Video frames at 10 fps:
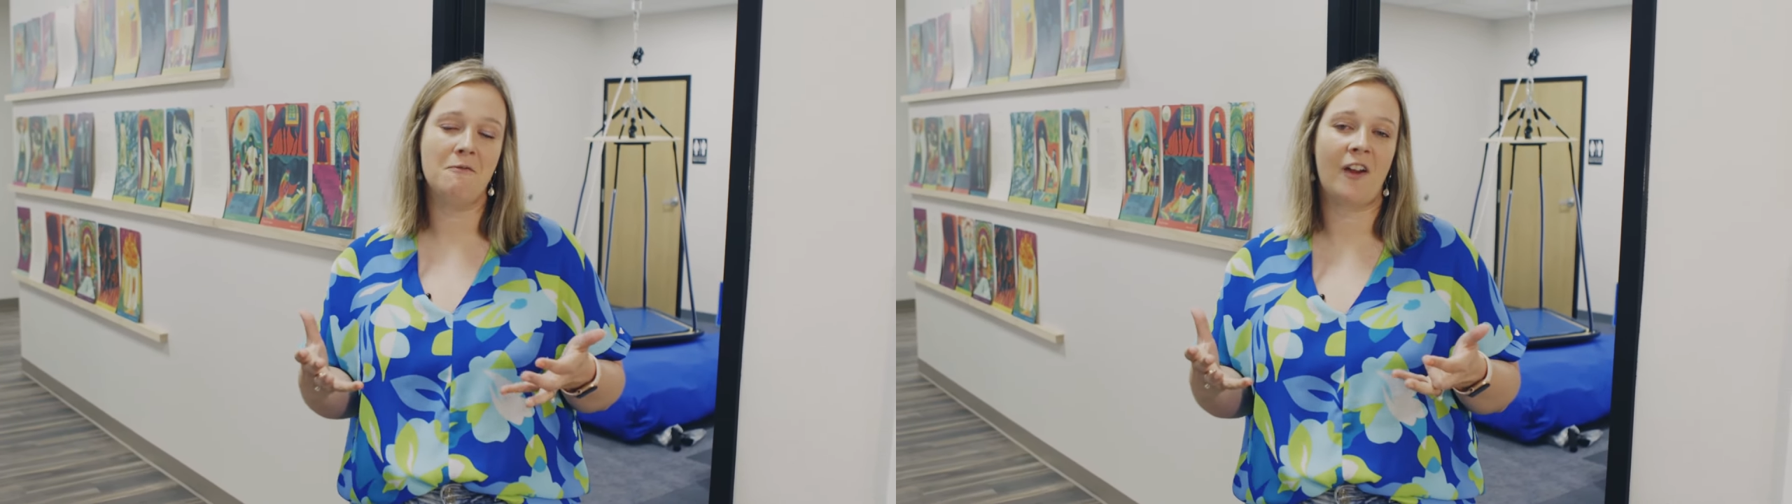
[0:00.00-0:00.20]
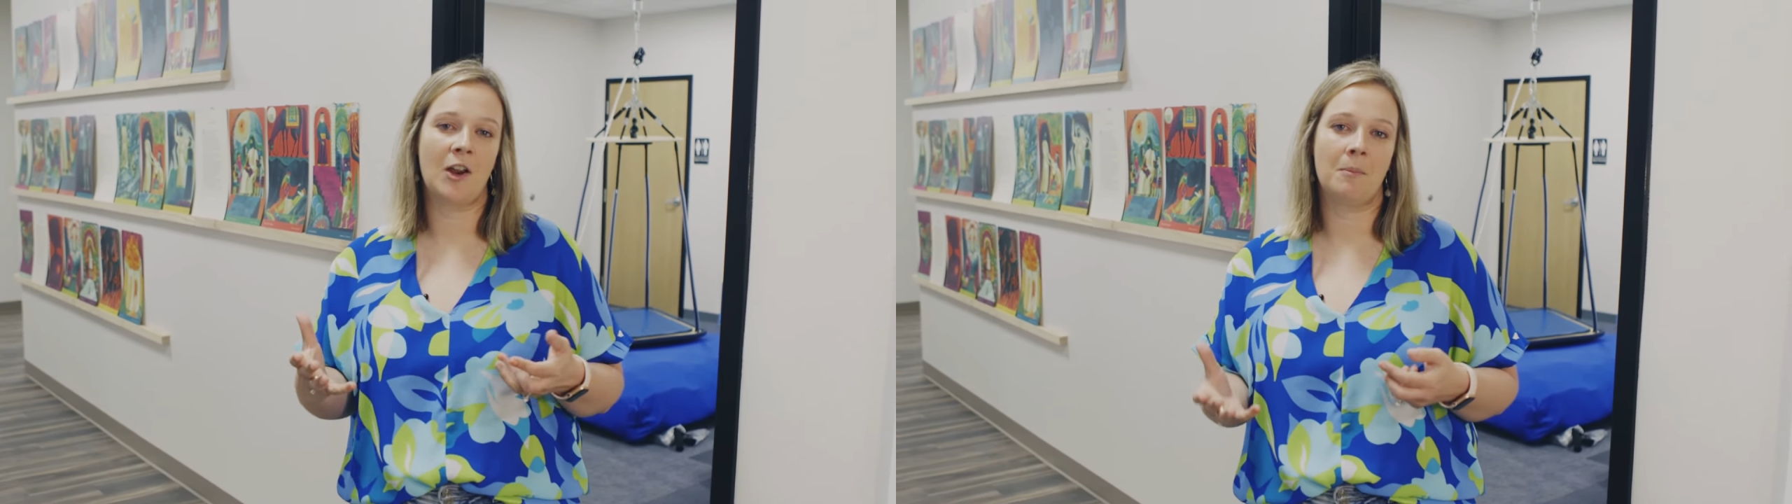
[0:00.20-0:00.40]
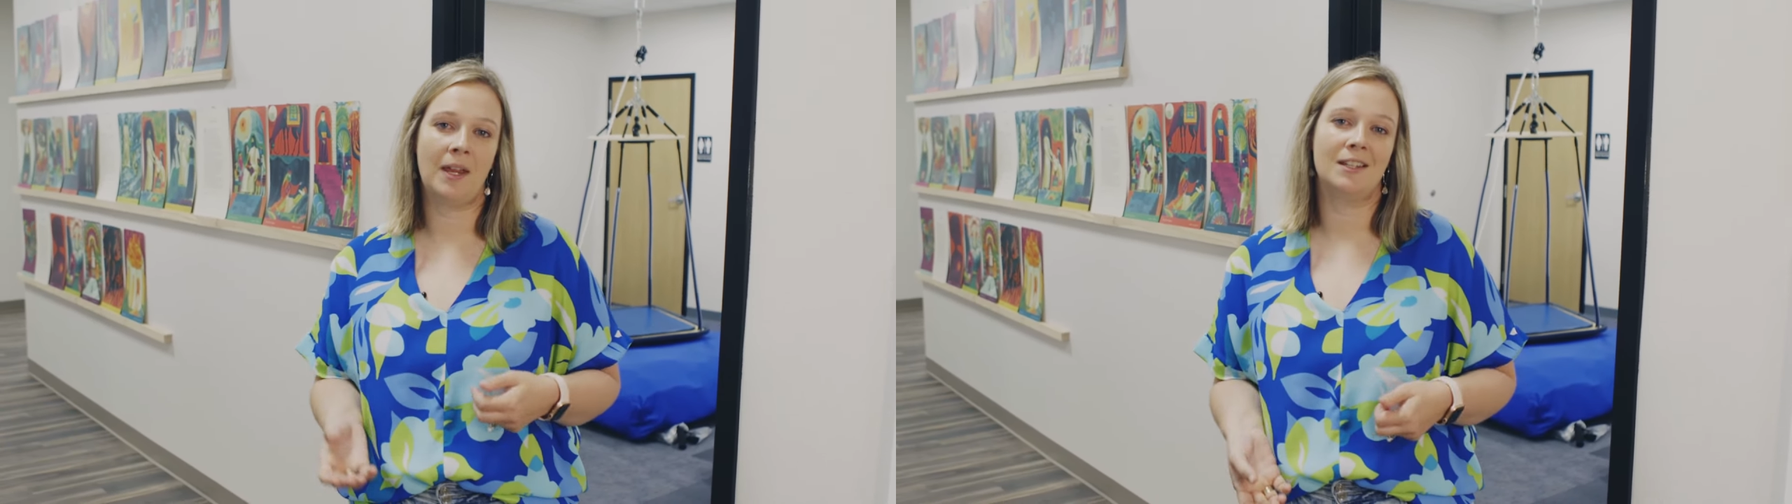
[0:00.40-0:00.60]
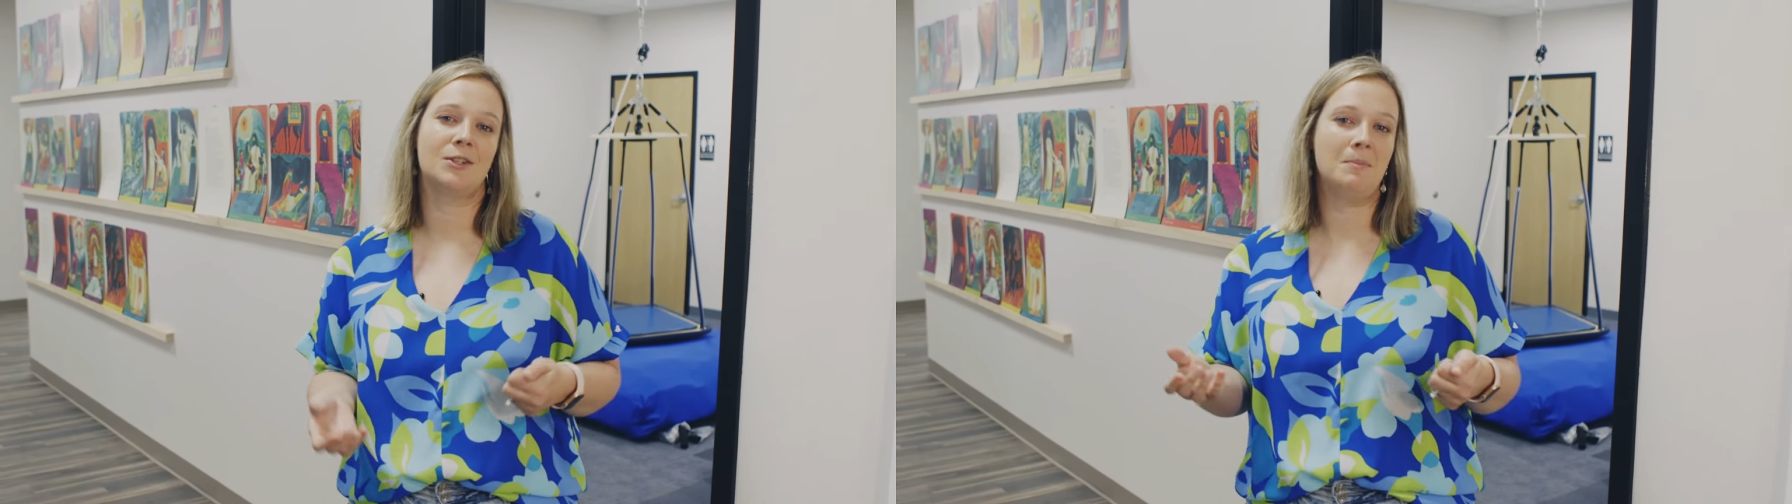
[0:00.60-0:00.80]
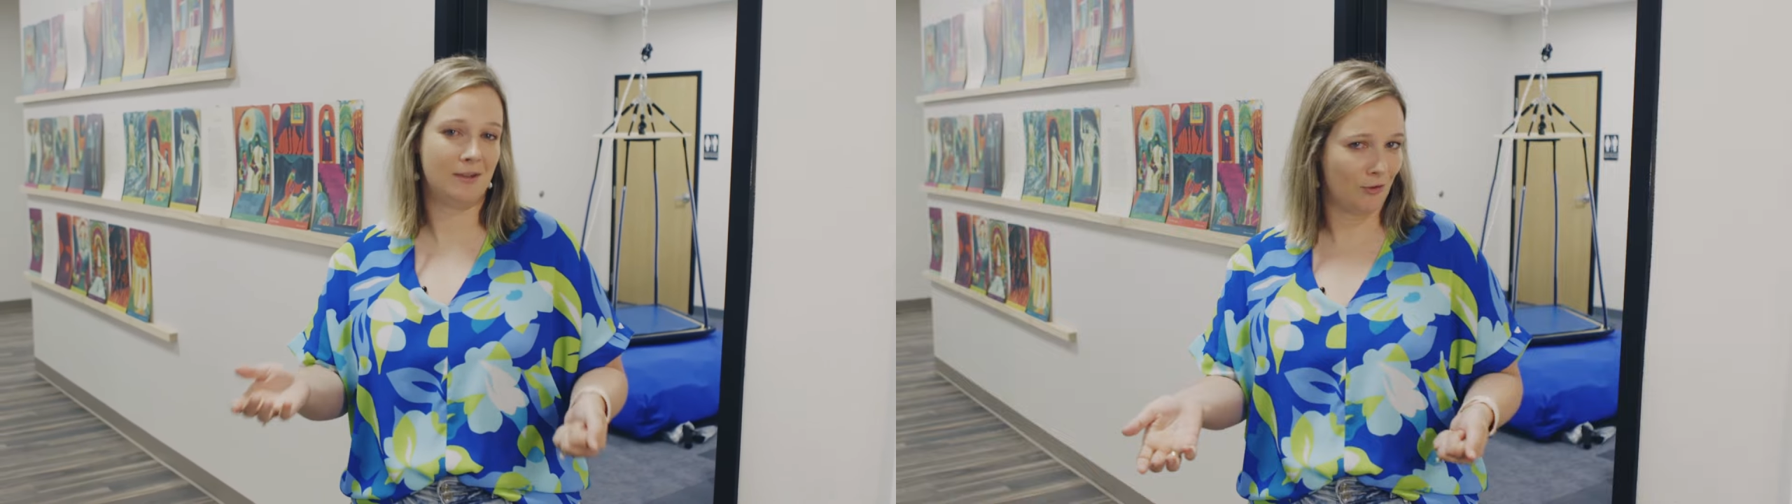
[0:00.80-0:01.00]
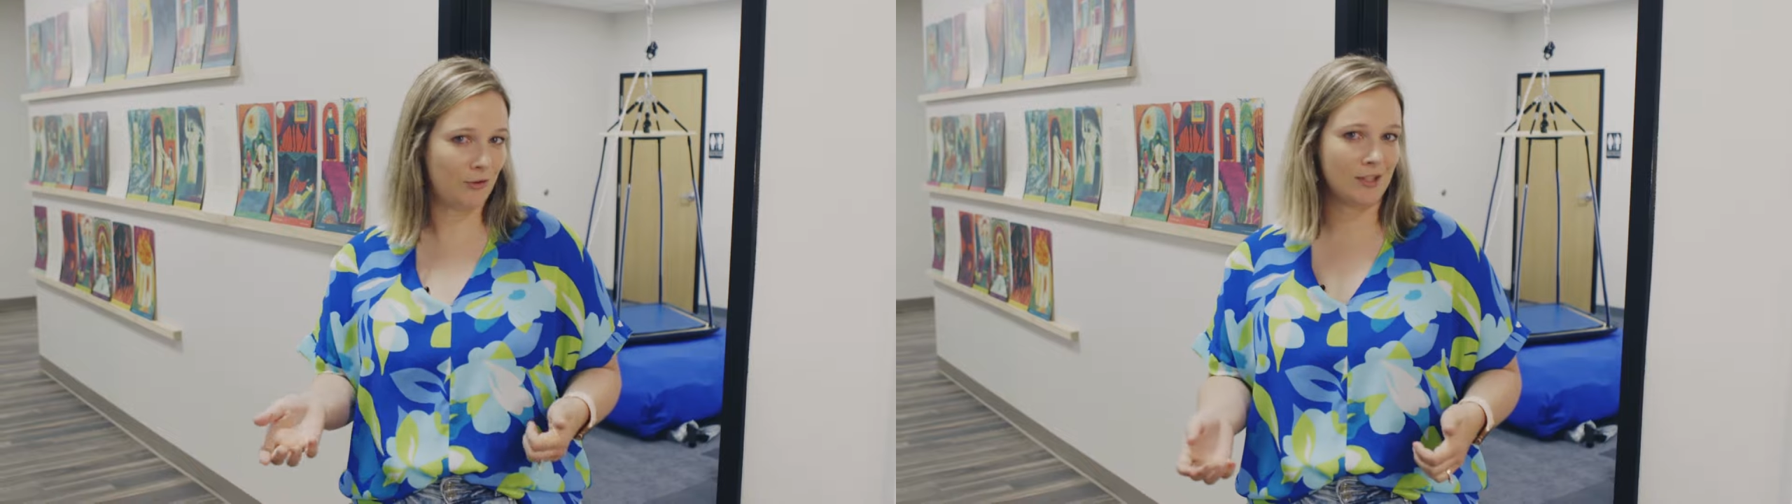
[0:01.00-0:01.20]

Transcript: environment to meet those